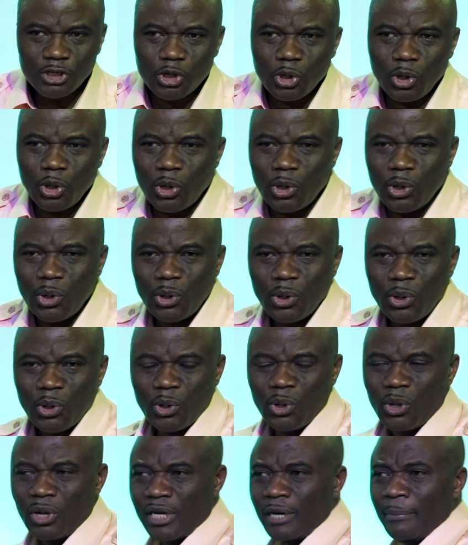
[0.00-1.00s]

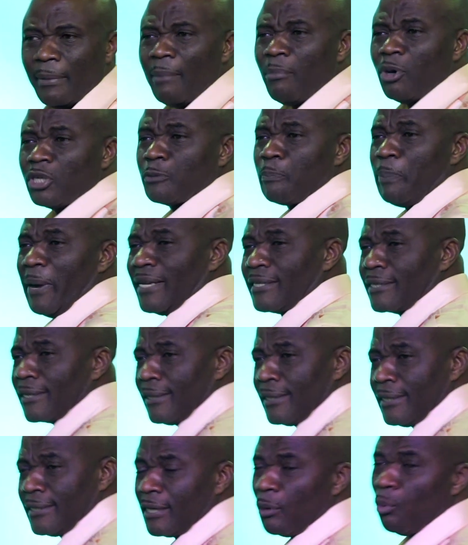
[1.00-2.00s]
So the mom was
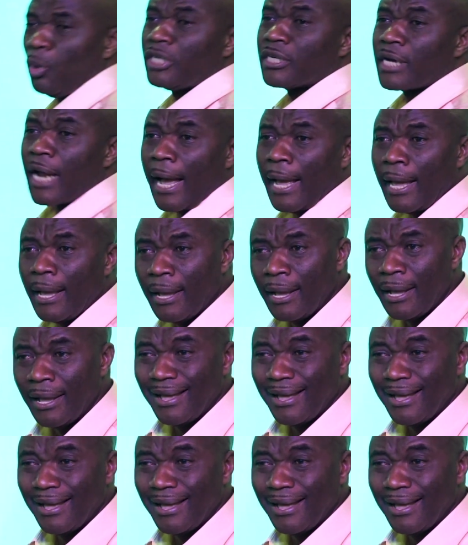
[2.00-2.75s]
puzzled. He said, Which guy?